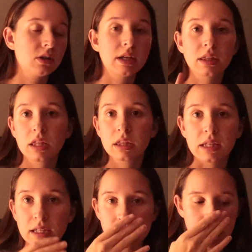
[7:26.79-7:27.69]
like the
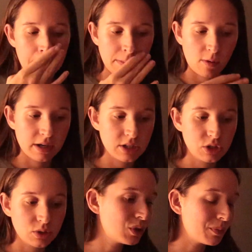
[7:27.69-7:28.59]
things that I want to
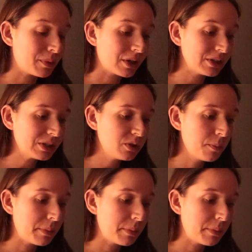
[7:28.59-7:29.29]
do tomorrow,